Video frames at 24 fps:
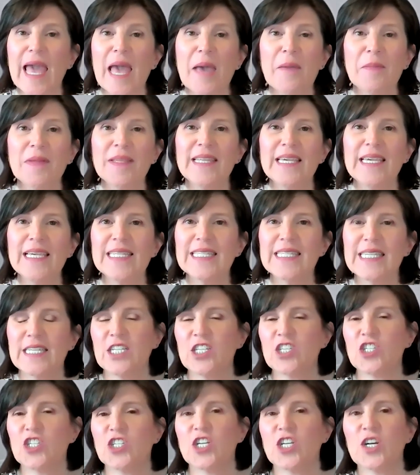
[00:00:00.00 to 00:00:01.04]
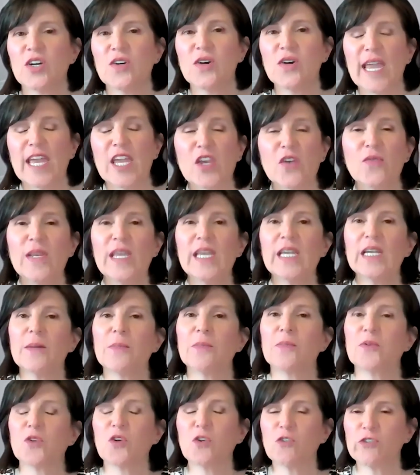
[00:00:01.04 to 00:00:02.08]
Emily is going to share a unique
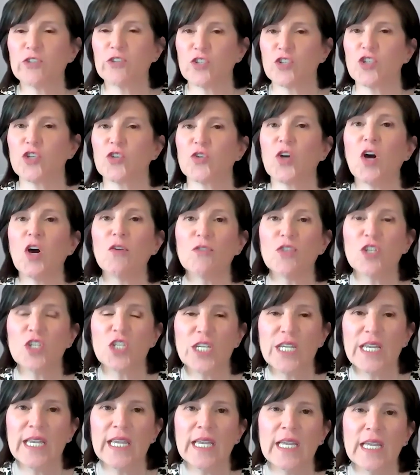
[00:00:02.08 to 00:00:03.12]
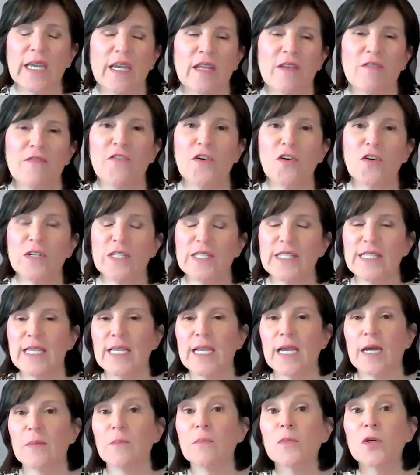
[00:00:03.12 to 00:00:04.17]
approach to coaching and
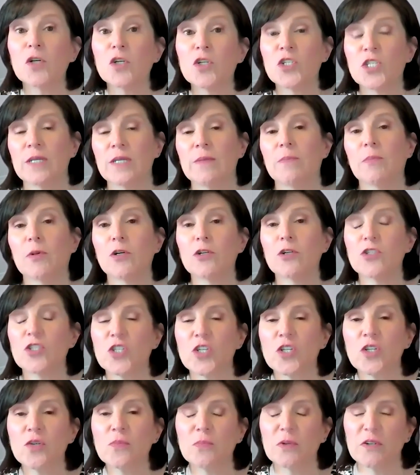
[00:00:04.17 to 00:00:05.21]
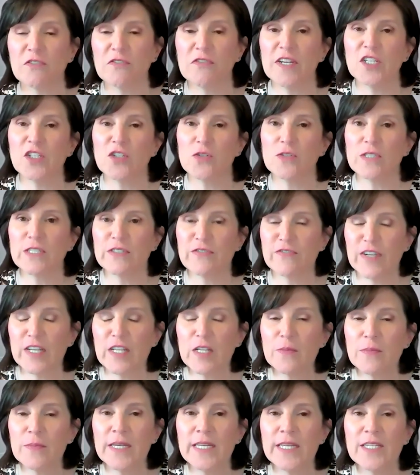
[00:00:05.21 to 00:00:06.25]
focusing on merging personal and professional
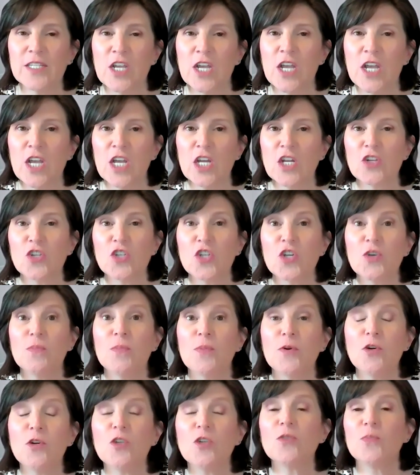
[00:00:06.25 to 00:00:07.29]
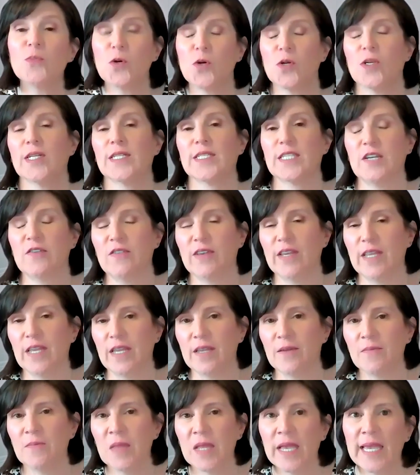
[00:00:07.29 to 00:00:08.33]
development to boost
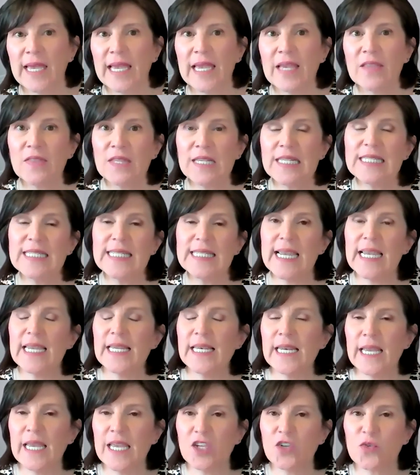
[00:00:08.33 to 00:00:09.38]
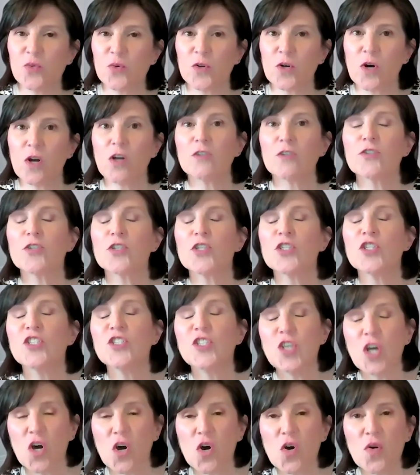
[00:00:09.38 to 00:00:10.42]
productivity. In this day and age, we're all
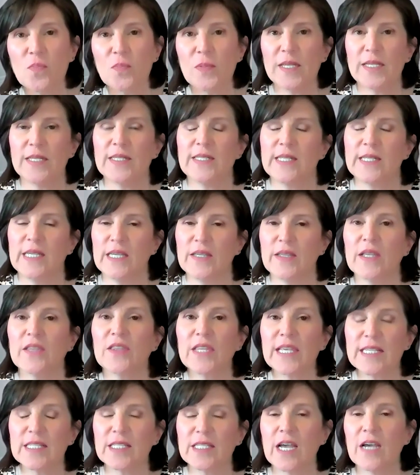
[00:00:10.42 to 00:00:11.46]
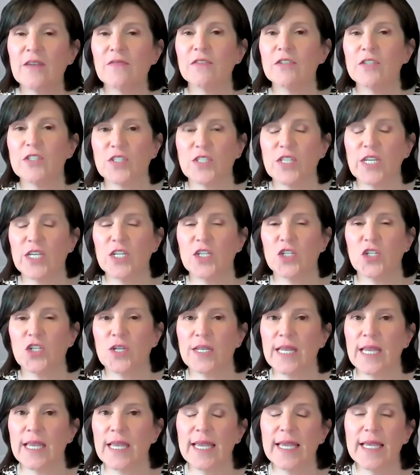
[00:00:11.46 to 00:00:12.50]
so busy that this
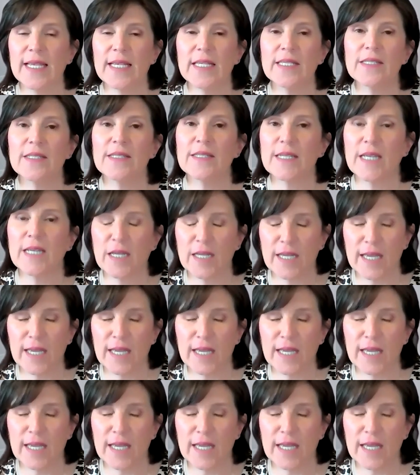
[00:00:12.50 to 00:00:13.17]
conversation is